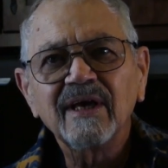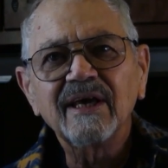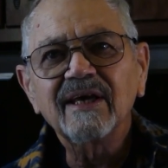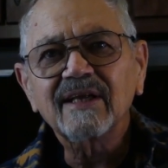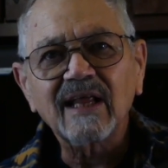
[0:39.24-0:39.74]

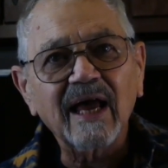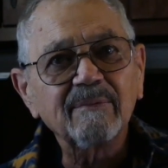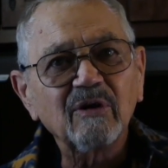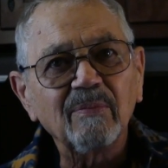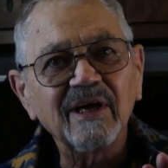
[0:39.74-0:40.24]
He
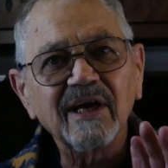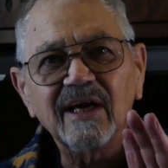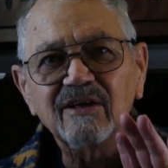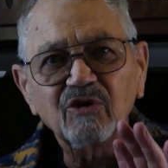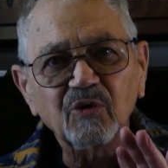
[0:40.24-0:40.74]
claimed to be
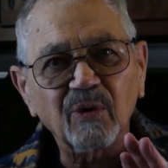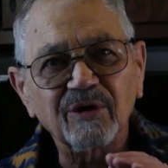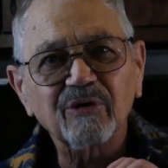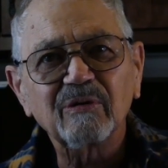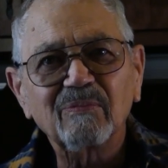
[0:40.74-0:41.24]
a
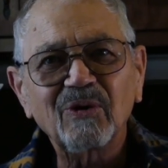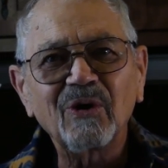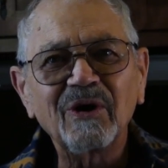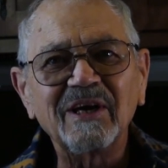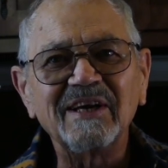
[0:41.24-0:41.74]
Twitter
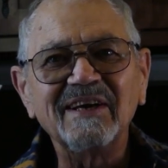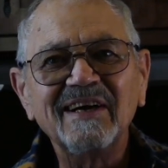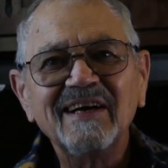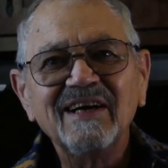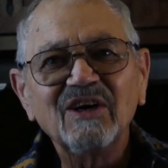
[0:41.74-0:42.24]
employee
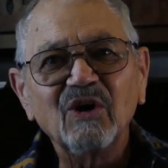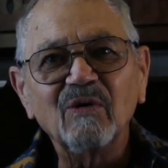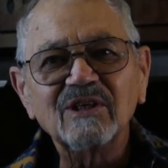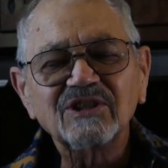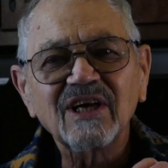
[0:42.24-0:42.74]

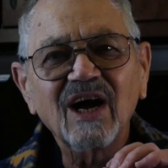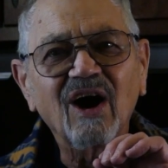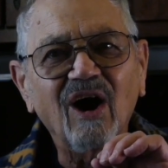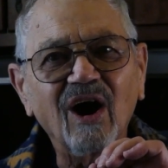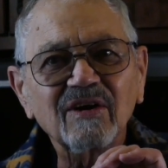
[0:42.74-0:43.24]
who is
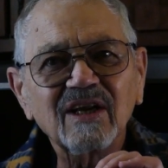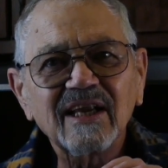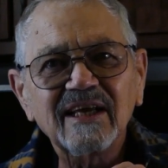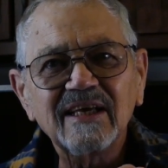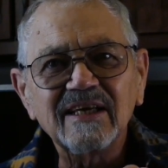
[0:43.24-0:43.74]
on
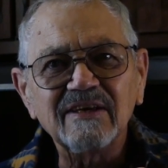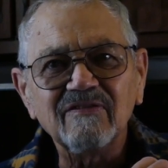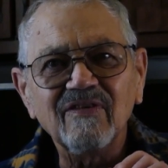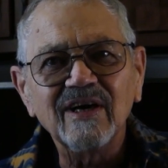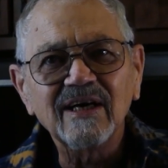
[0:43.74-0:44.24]

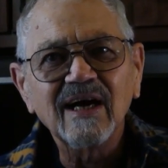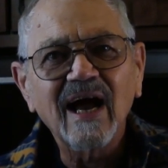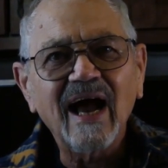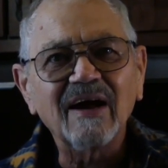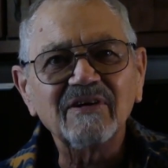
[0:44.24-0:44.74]
leave,
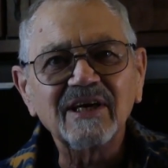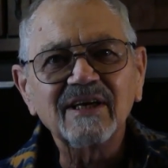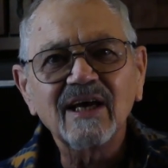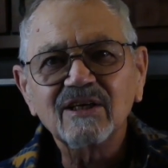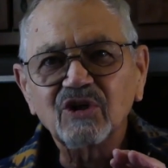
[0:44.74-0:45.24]

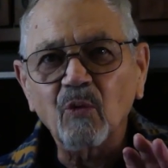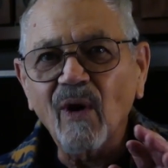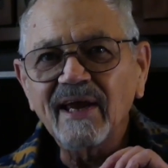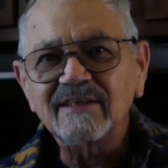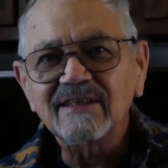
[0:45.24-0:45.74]
having to
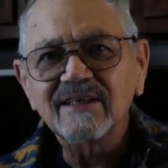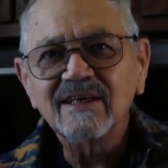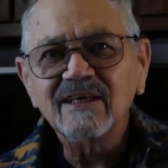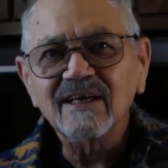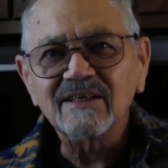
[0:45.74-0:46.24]
wait
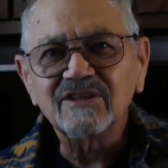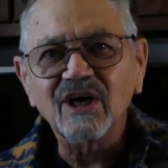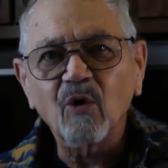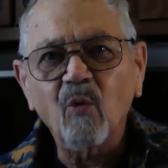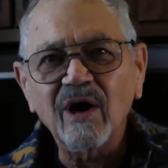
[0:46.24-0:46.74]

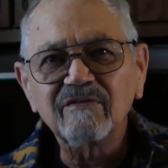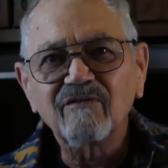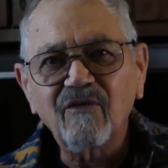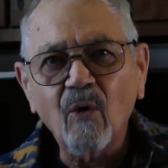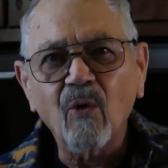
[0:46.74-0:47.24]
until
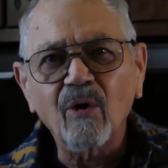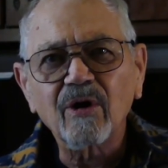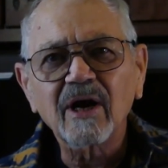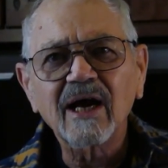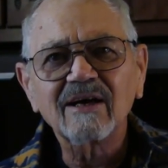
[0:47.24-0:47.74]

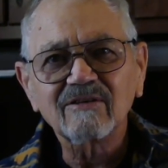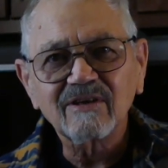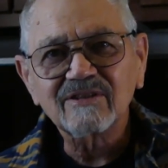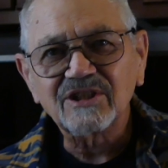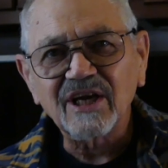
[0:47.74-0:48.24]

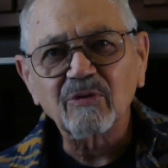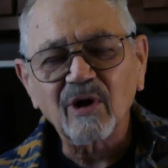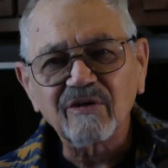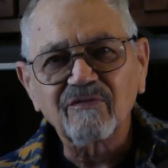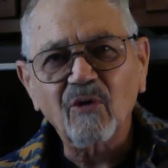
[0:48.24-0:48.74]

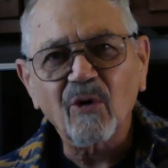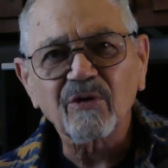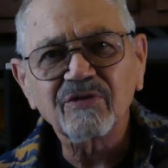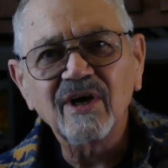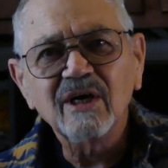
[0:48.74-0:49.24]
January
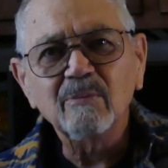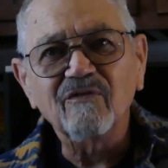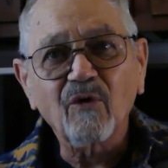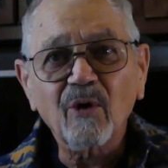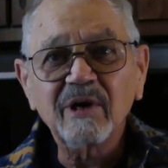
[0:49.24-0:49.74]
4th,
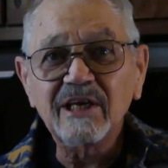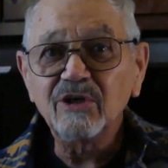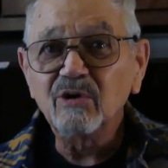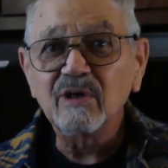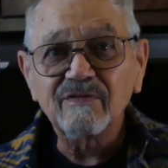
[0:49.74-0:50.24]
before he
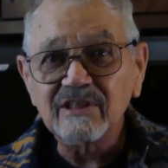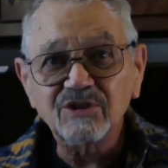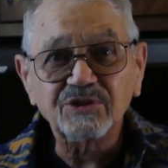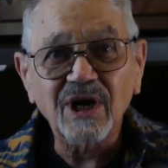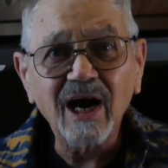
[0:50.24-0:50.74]
knew if
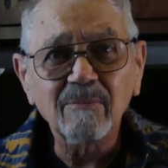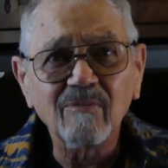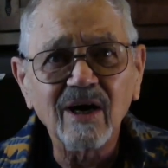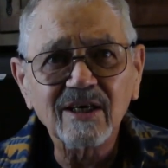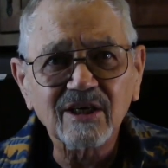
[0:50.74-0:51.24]
his
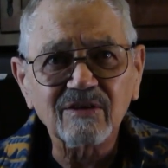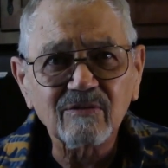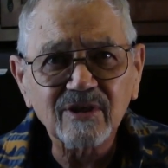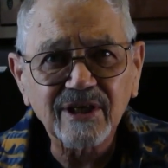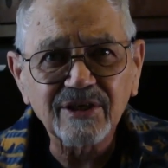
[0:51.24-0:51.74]
job
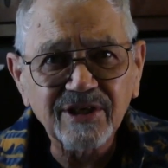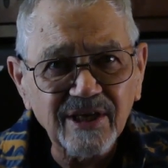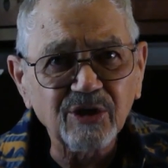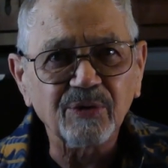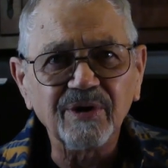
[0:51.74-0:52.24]

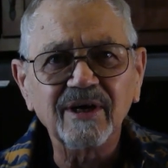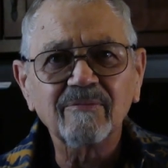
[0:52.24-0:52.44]
continued.